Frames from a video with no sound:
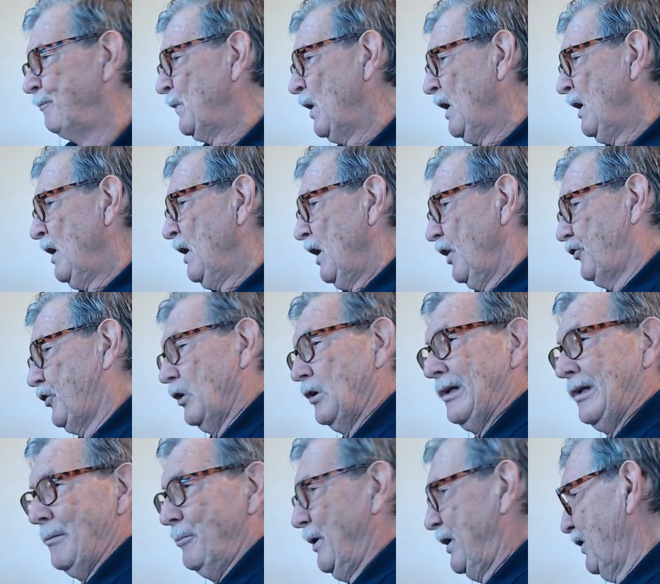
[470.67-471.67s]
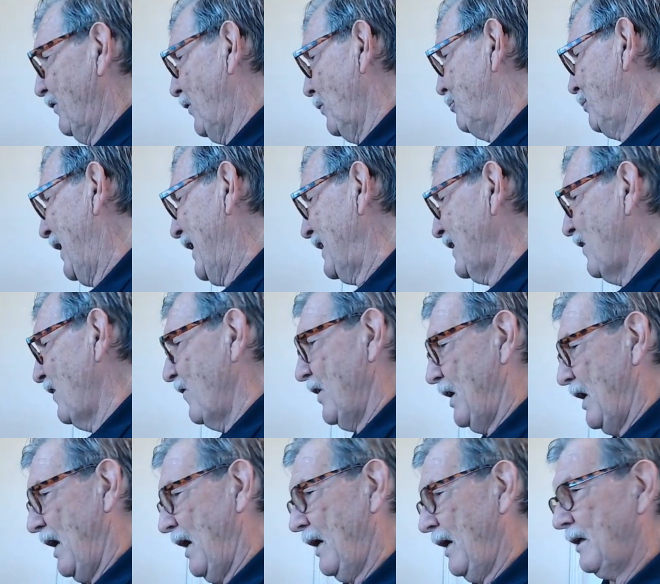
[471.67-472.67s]
It's a little bit of a pain in the
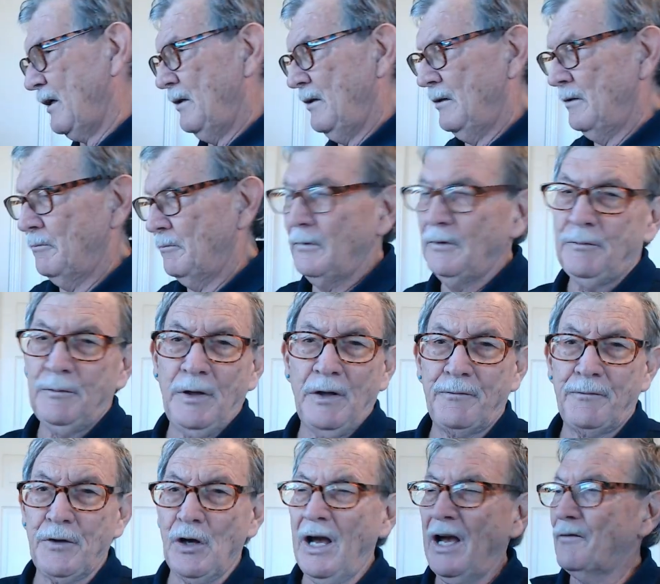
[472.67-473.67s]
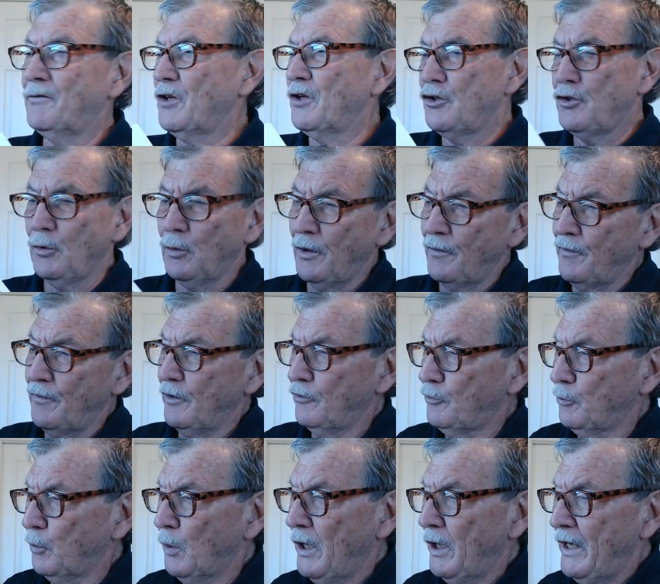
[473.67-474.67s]
neck if you have to do it this
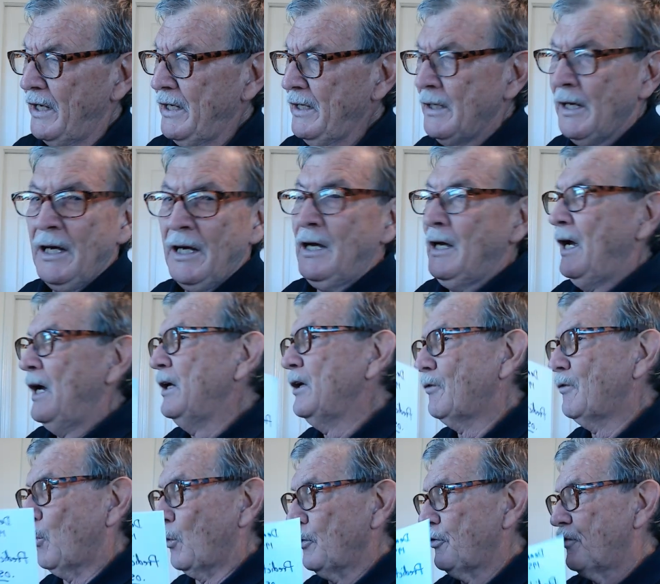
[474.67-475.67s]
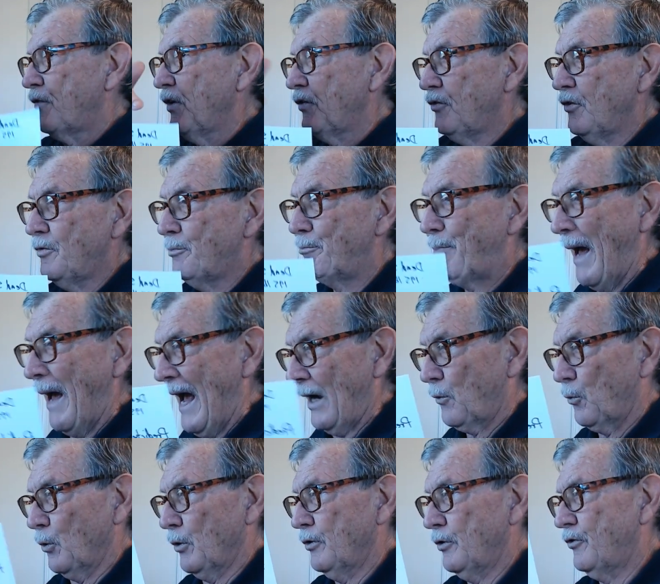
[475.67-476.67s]
way. And of course, this is
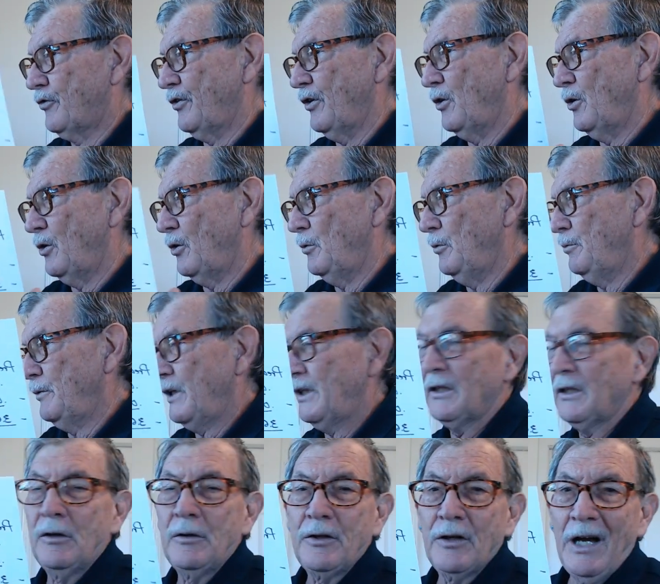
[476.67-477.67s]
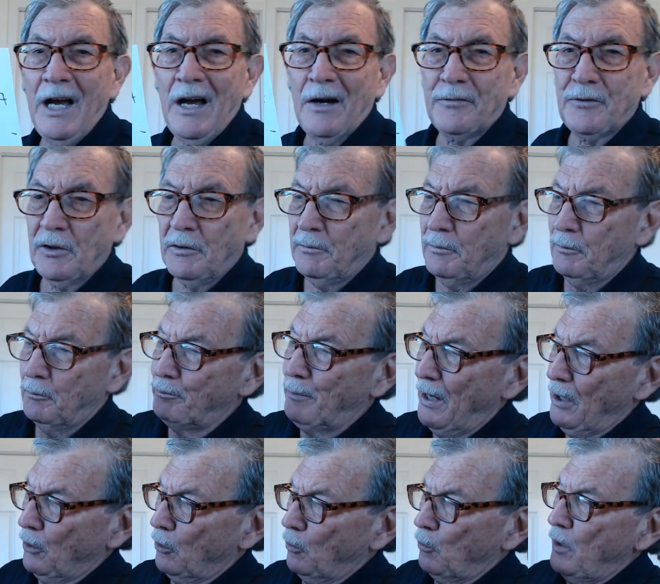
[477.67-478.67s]
backwards, so you have to
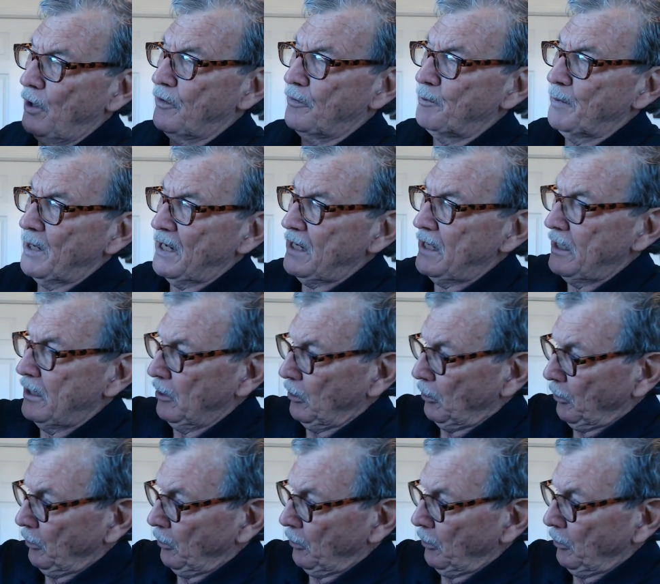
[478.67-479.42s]
bear with me here.